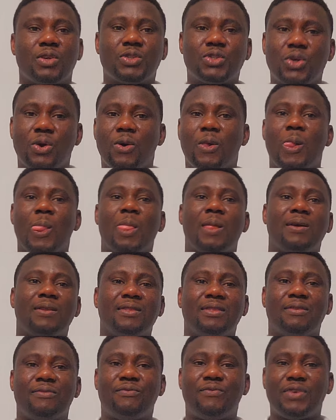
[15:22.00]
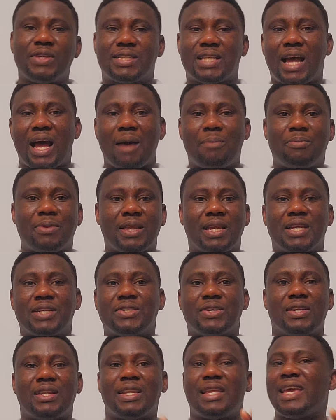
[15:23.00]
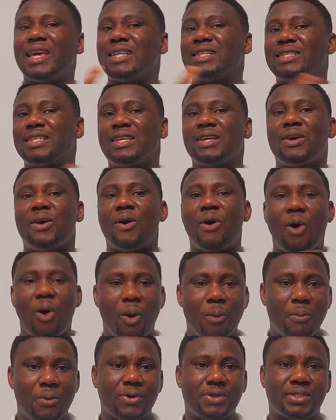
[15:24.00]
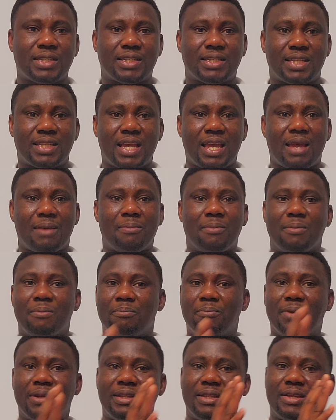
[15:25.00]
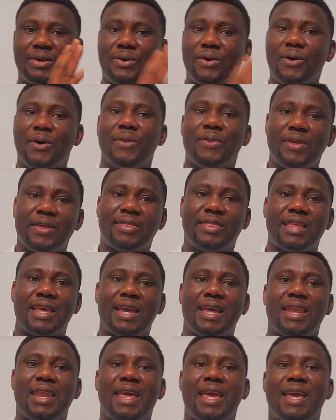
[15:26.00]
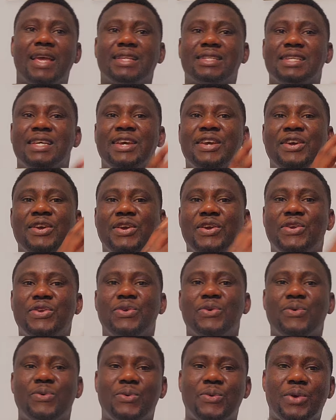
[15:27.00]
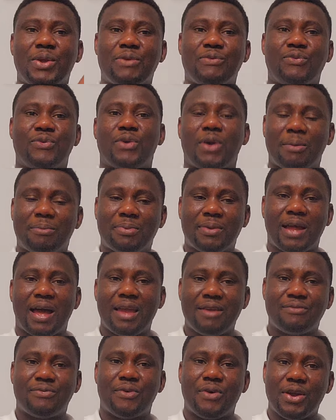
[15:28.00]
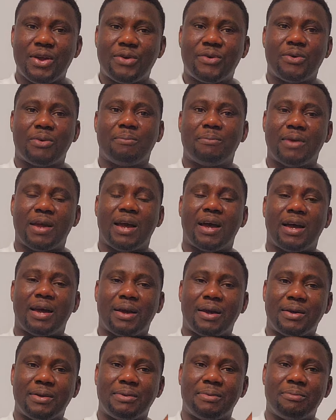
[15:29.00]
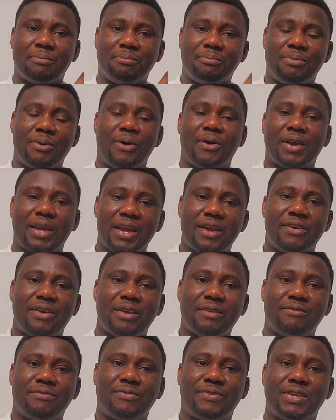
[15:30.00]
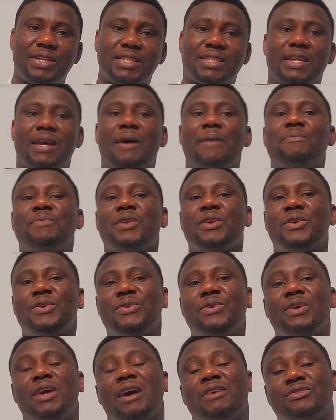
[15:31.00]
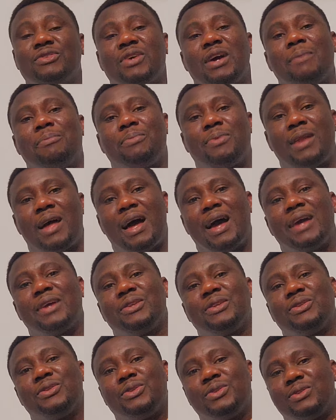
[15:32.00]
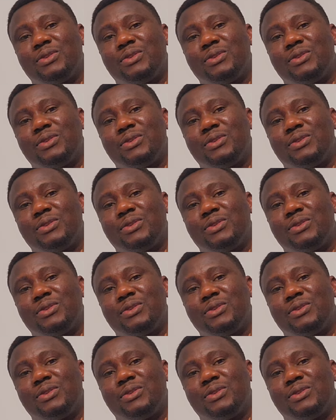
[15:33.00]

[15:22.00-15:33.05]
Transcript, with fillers: So the visa application, it's almost the same but the only thing is you if you're applying for a uh, bulgarian visa you have to apply